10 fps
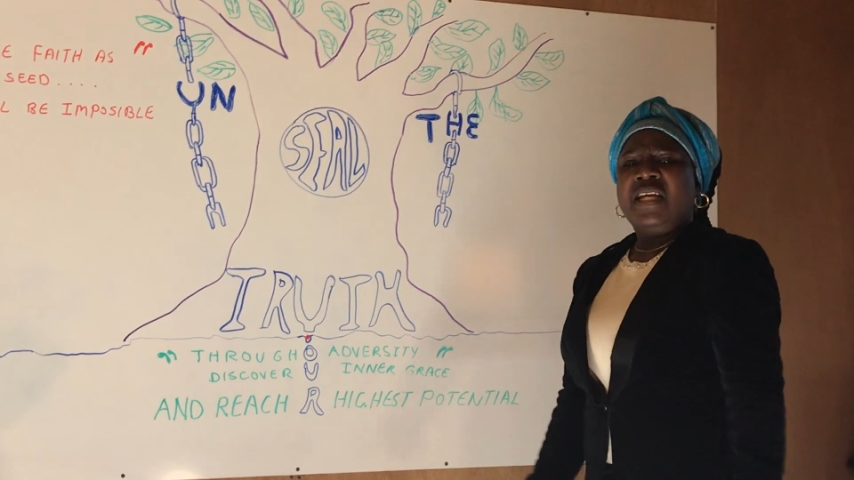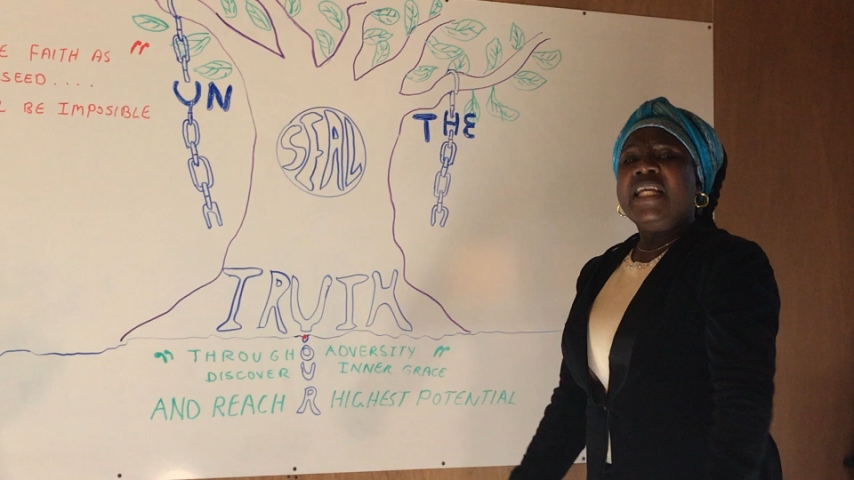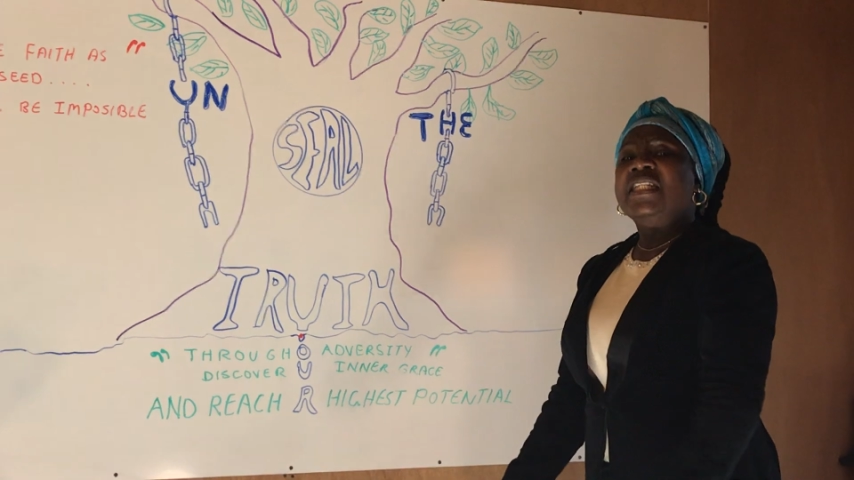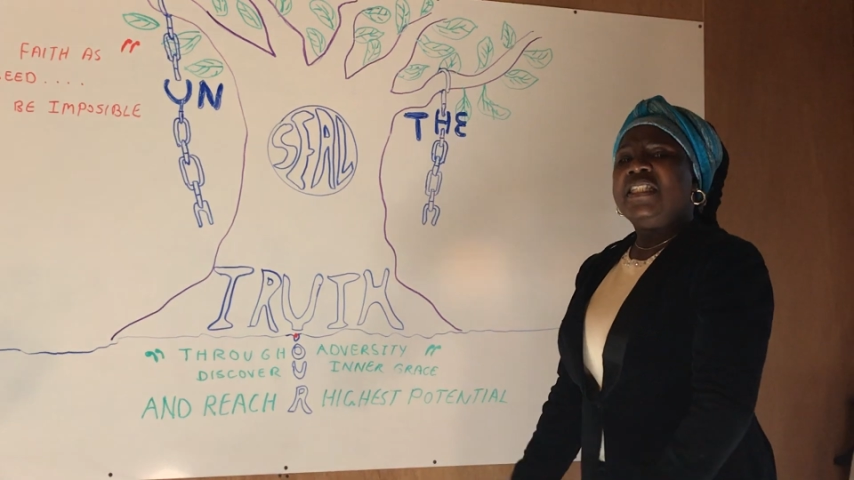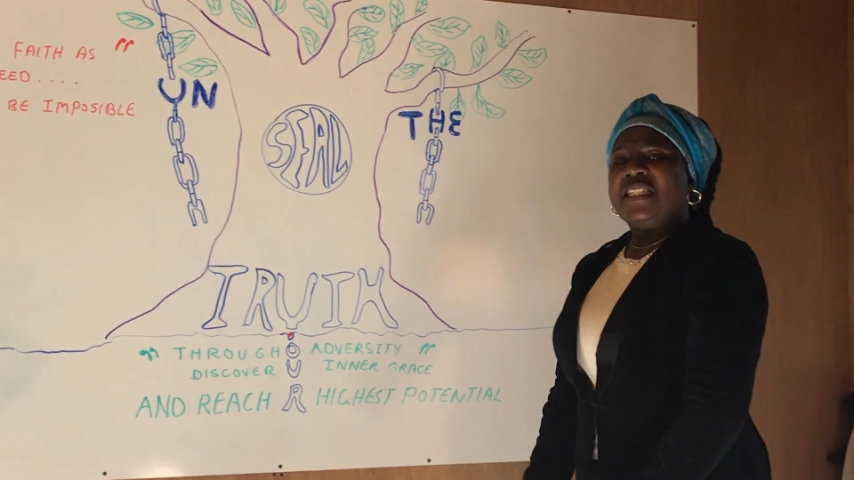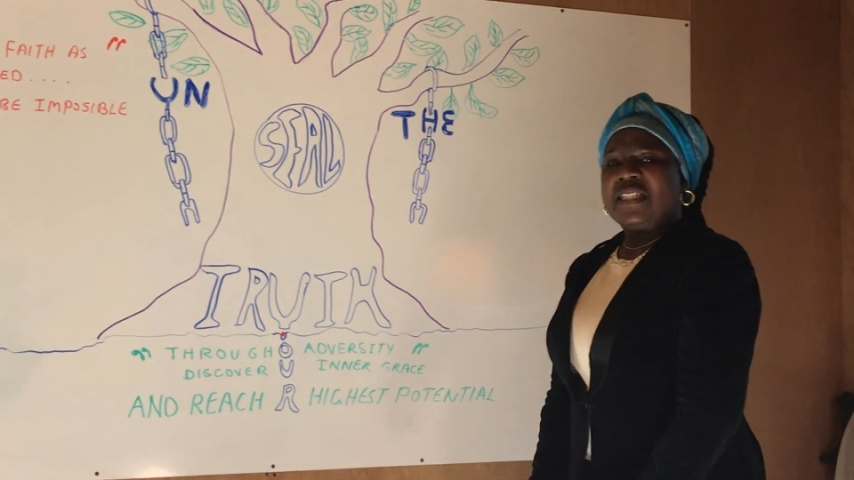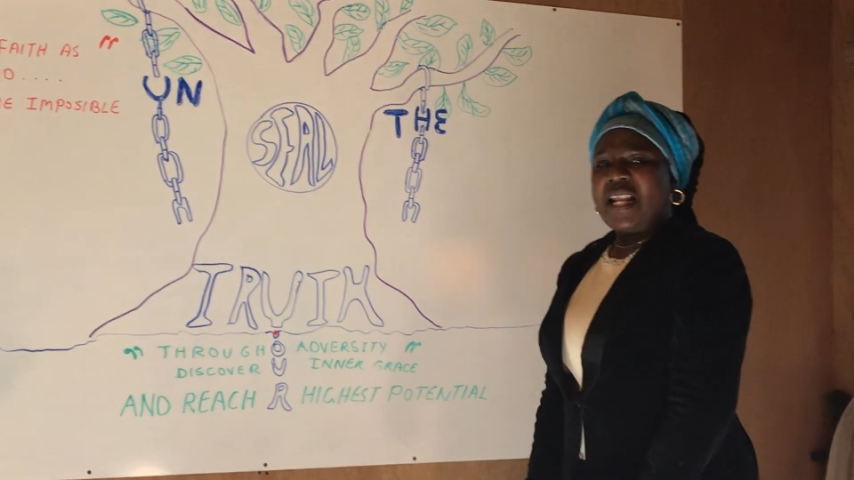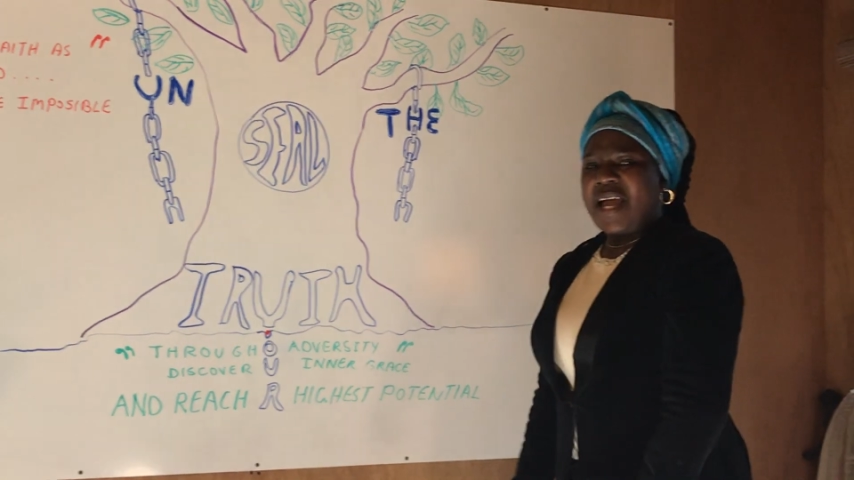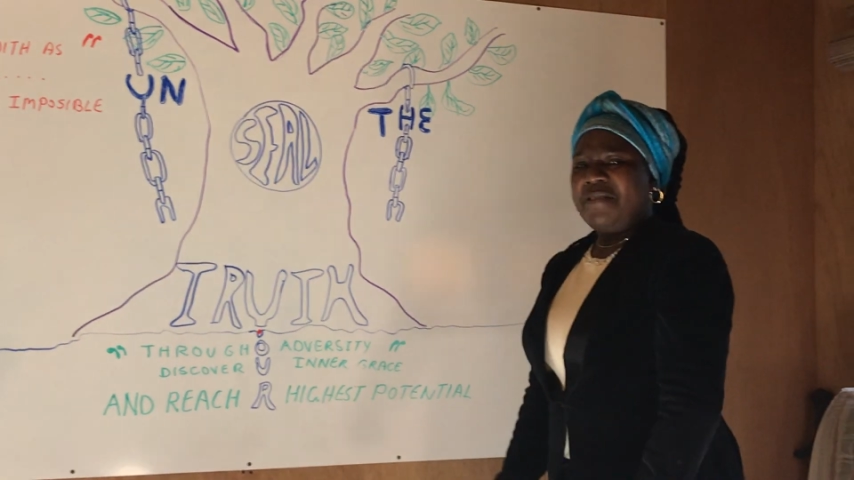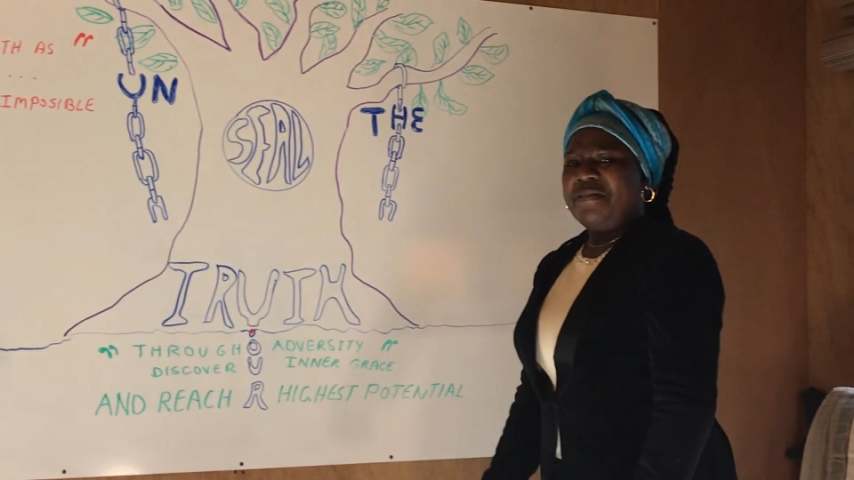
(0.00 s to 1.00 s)
in this
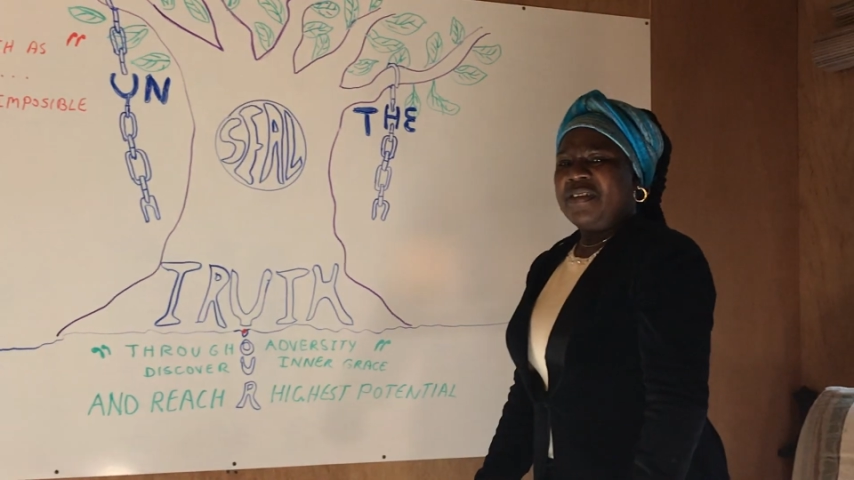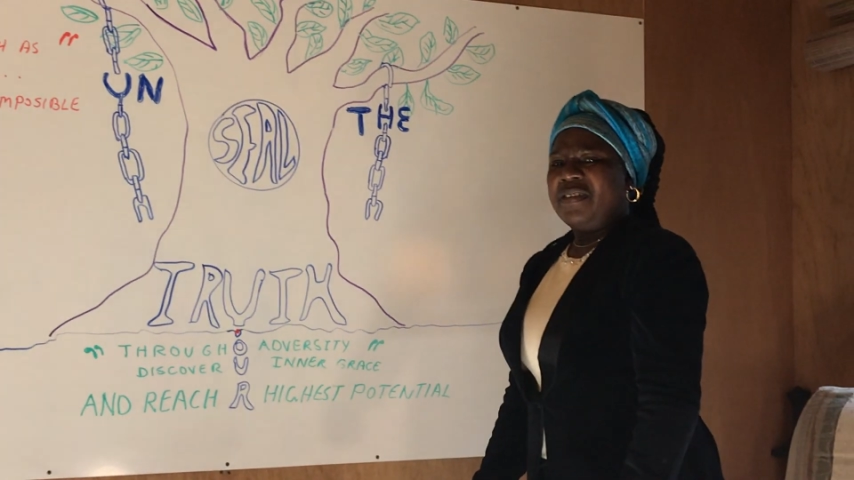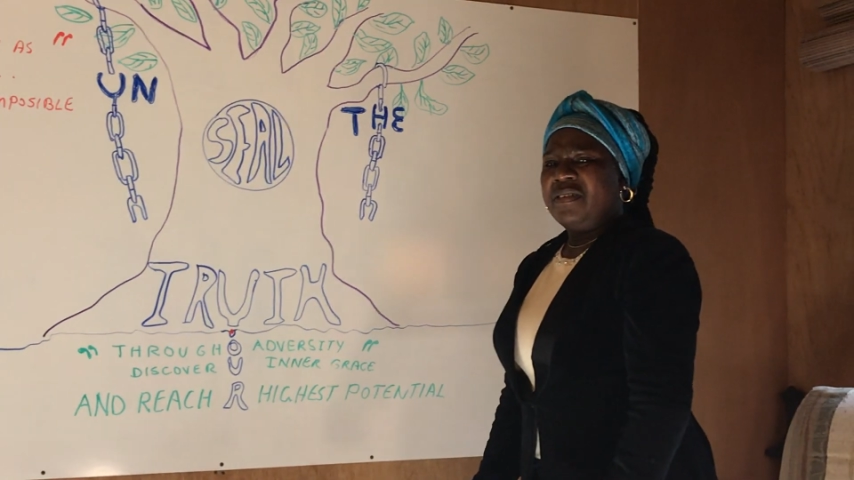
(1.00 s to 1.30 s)
life.